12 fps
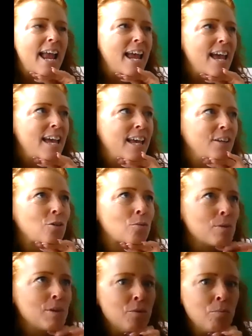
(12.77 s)
And the
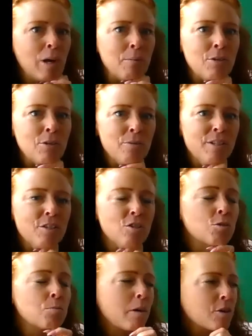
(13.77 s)
reason why we're doing this
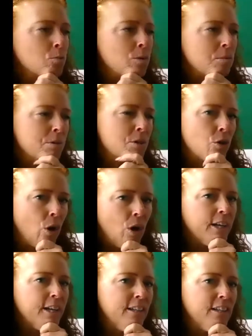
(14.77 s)
is because we've been
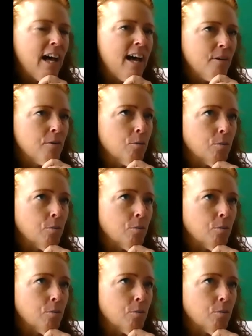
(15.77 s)
talking a lot,